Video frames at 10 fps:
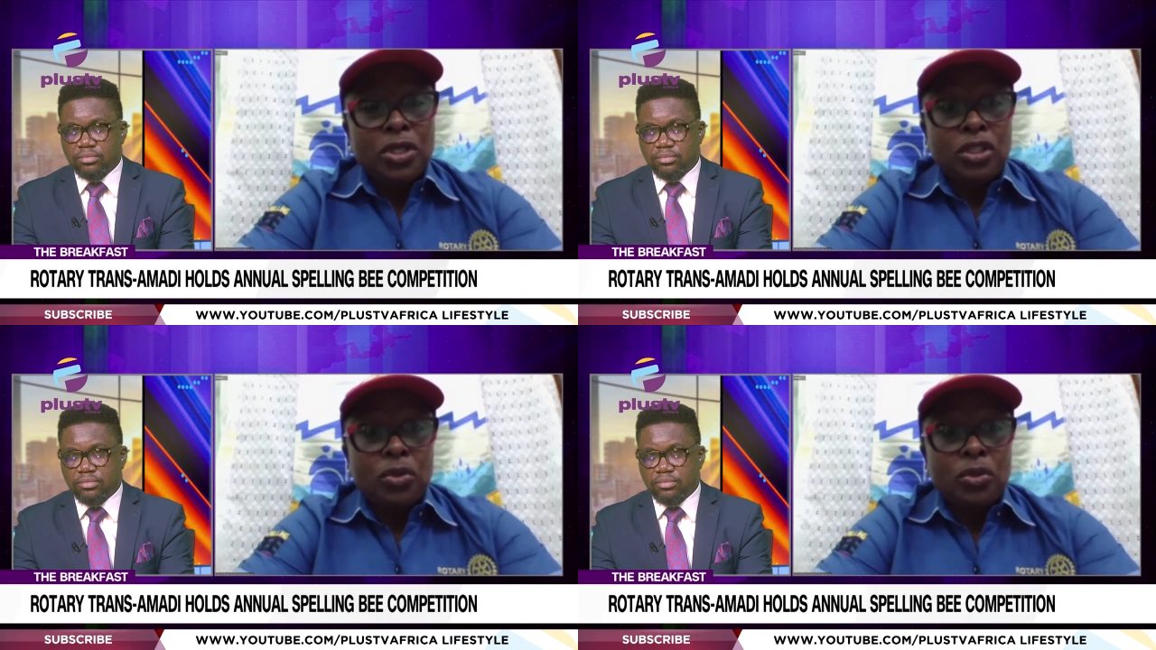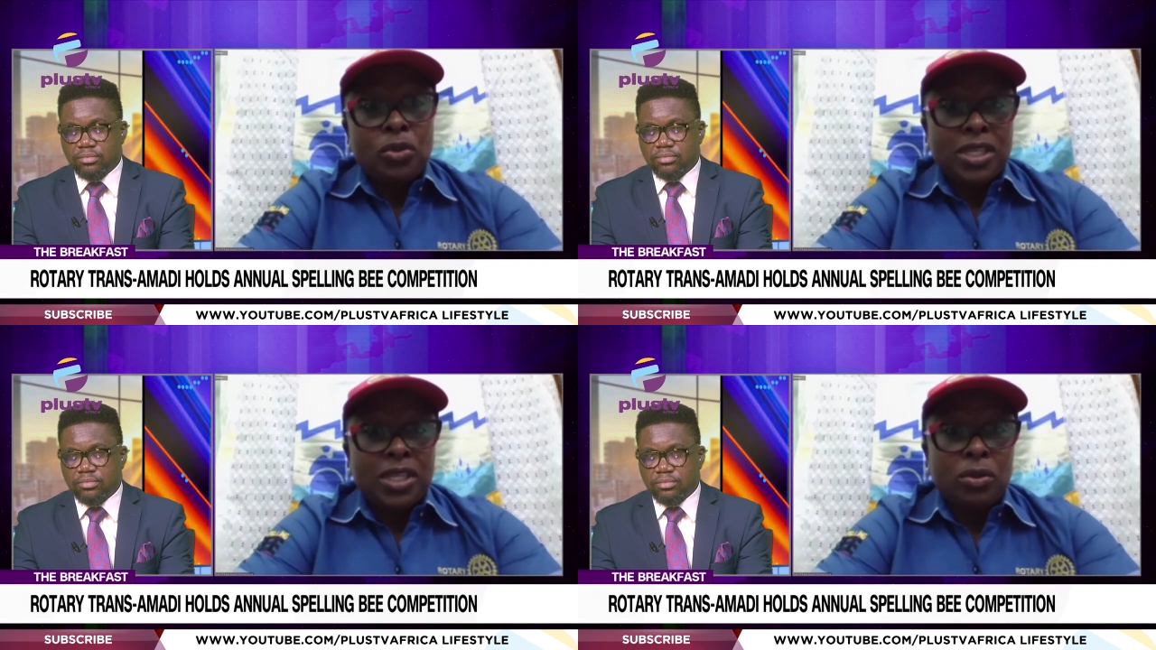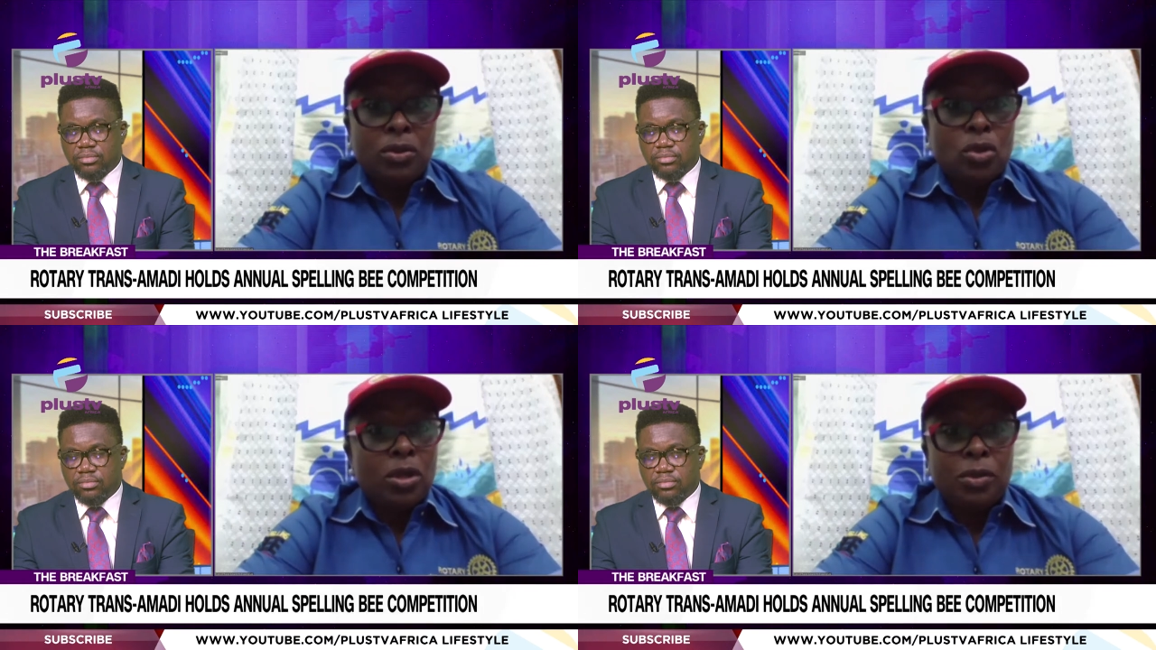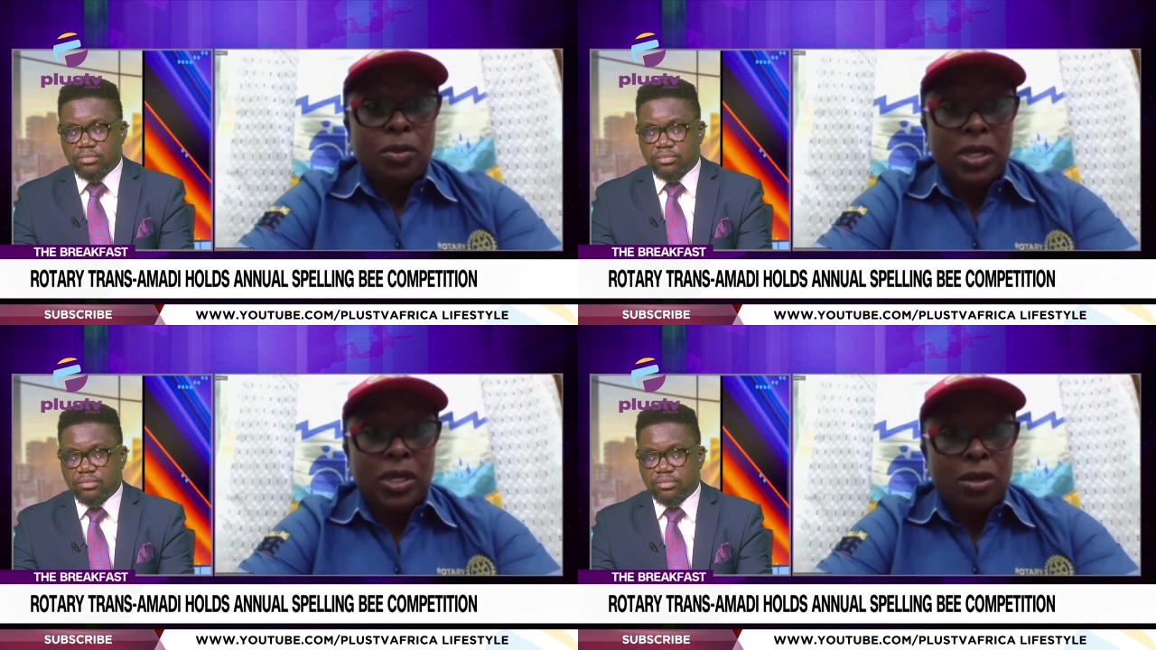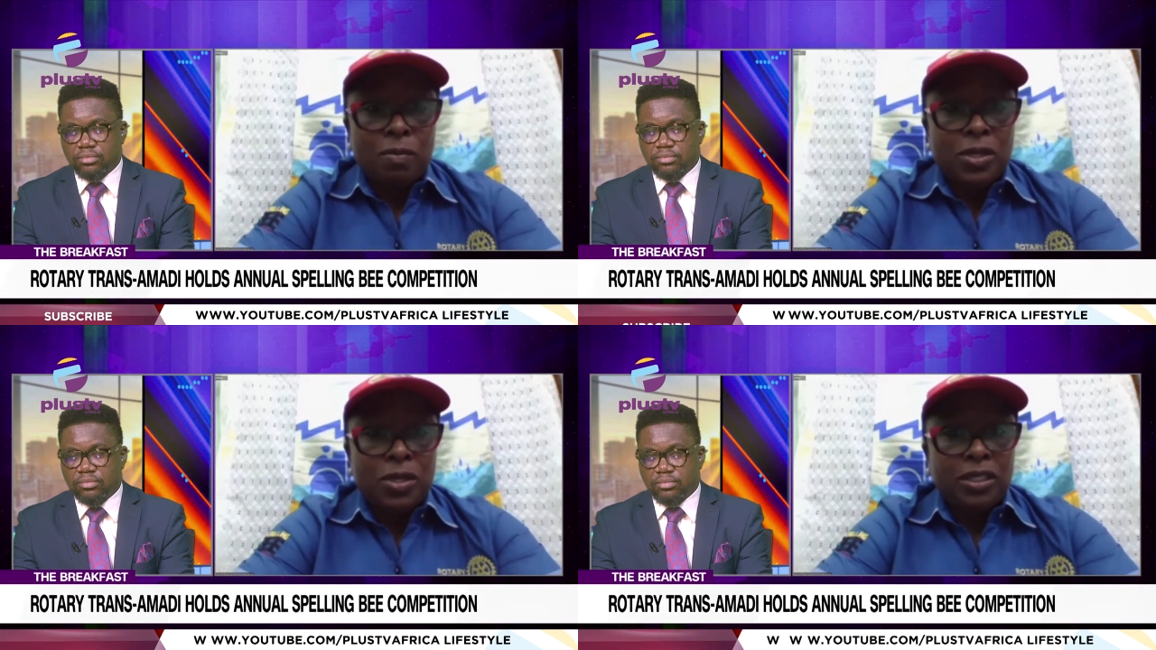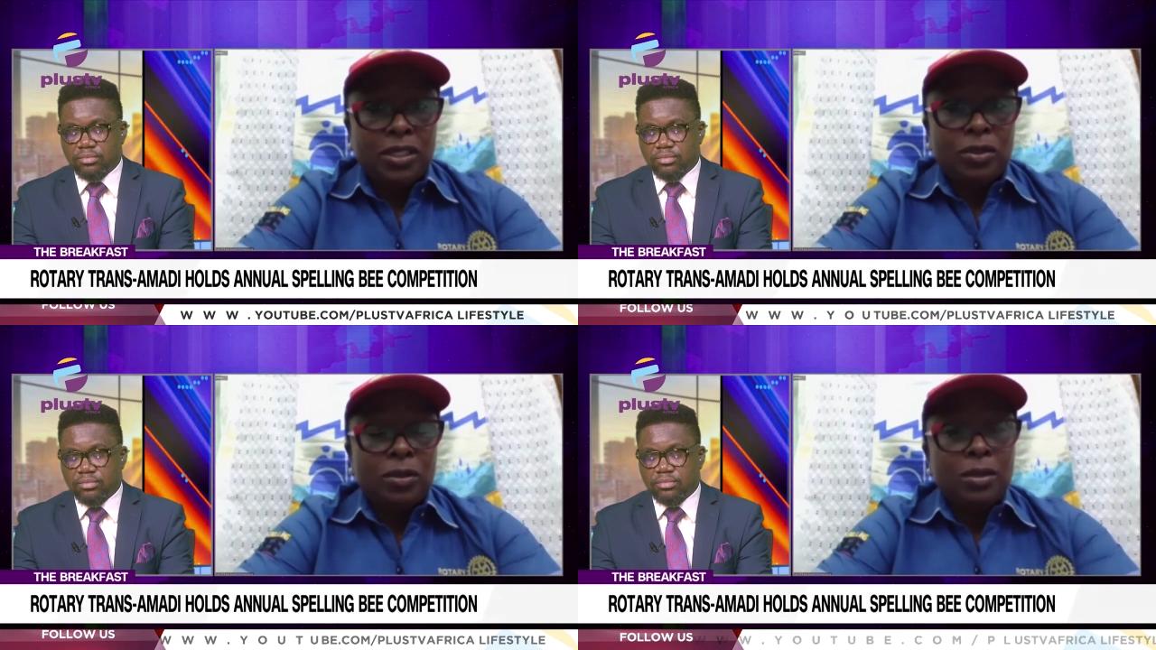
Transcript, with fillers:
Speaker 1: to reach out to other big companies to